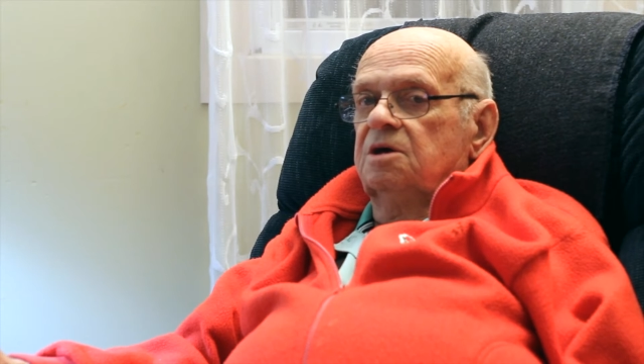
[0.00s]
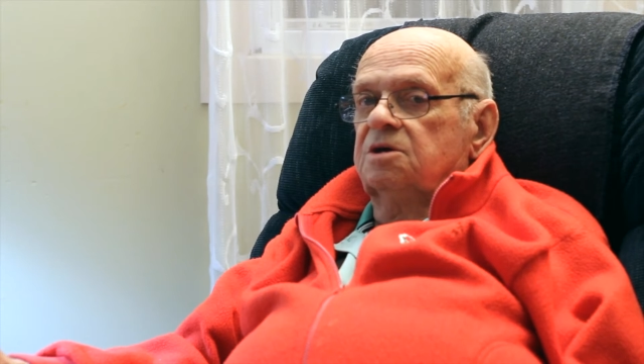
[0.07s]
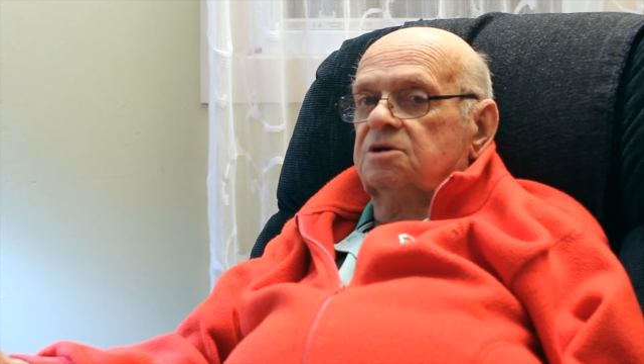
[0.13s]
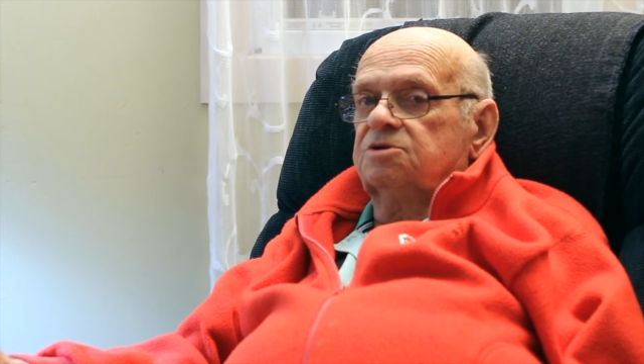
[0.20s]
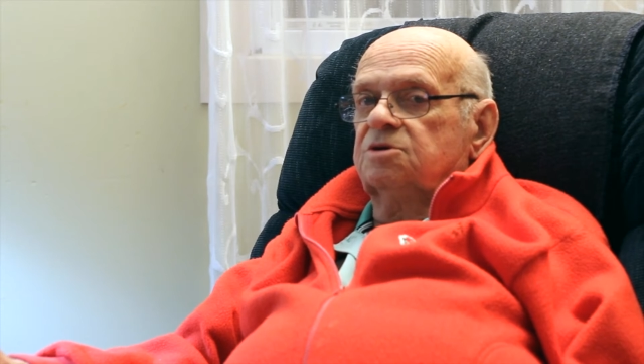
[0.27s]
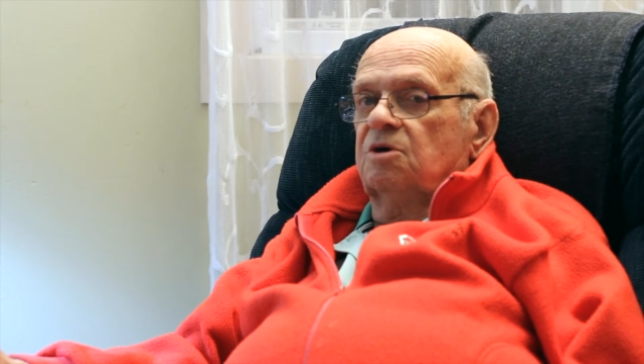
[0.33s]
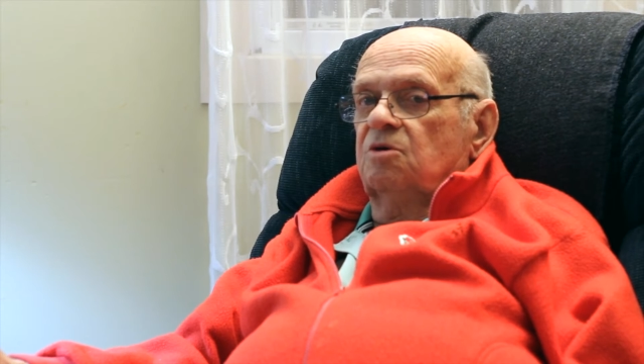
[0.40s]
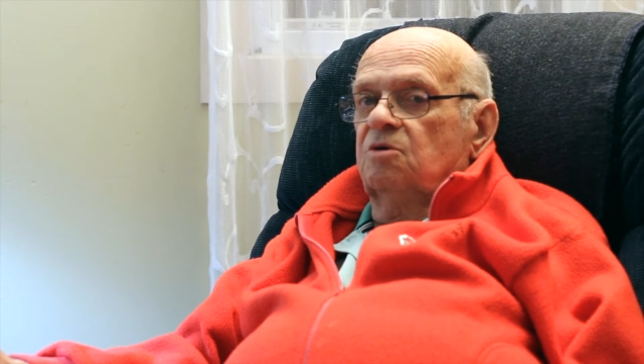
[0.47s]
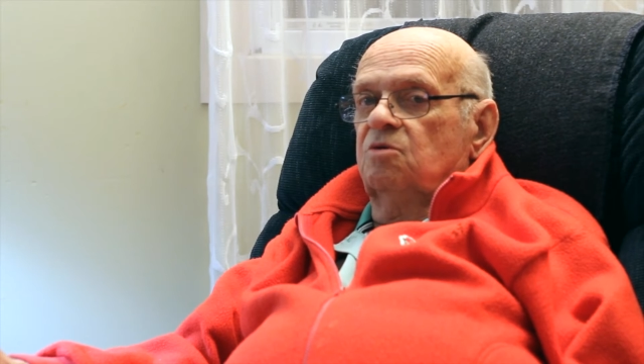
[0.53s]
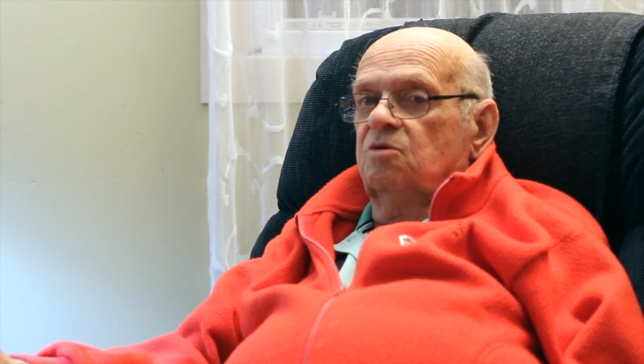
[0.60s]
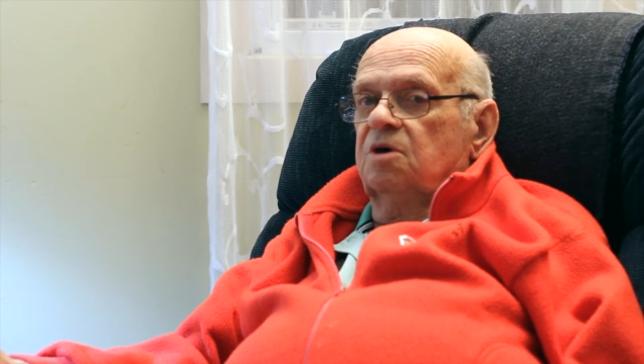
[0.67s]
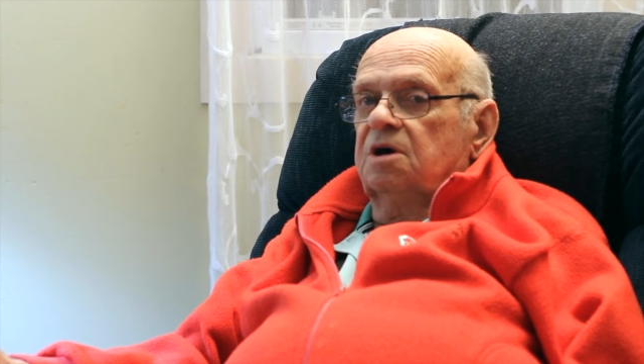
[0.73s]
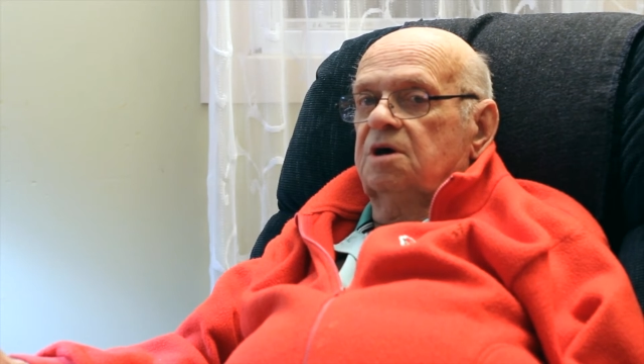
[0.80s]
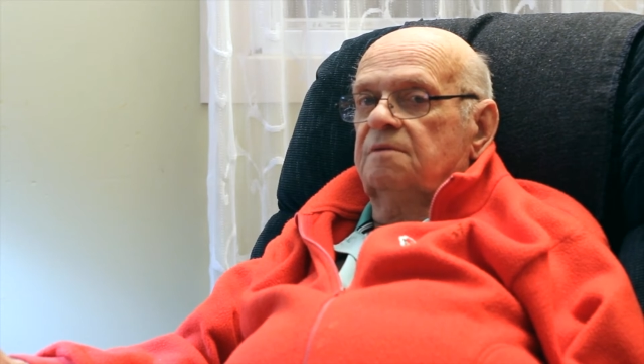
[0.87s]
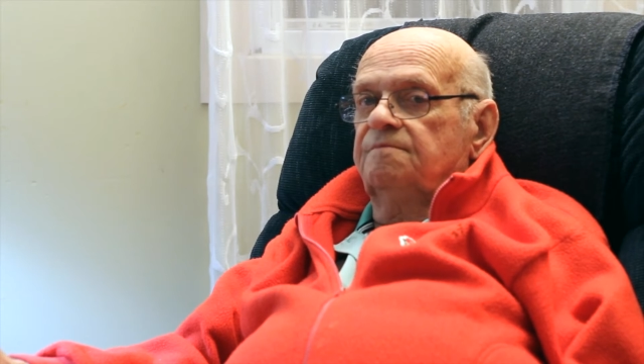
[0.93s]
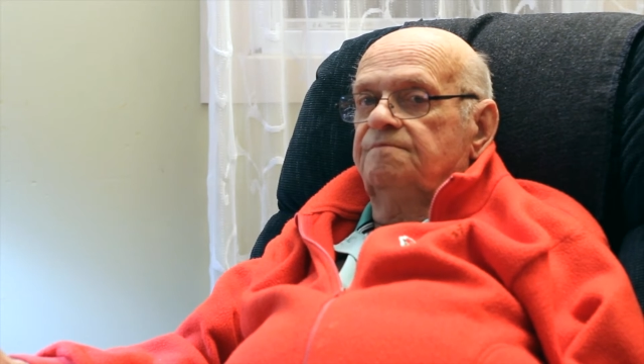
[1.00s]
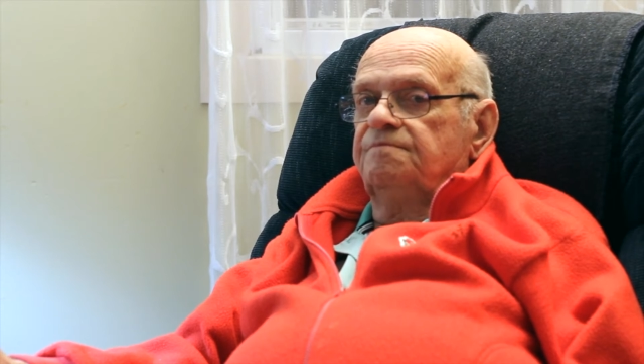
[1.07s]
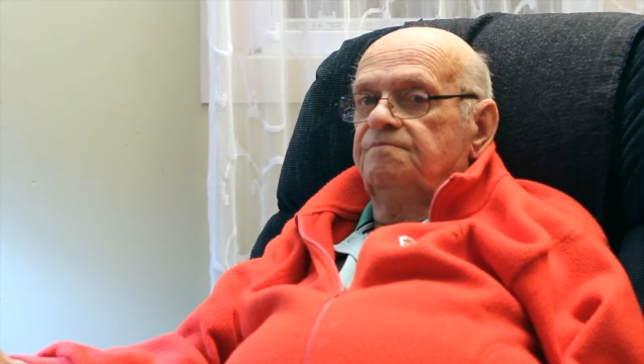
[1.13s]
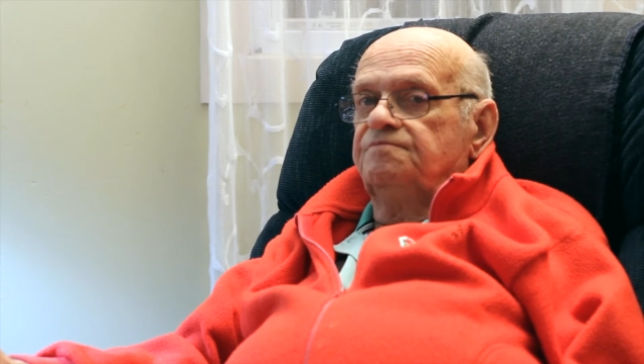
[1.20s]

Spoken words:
So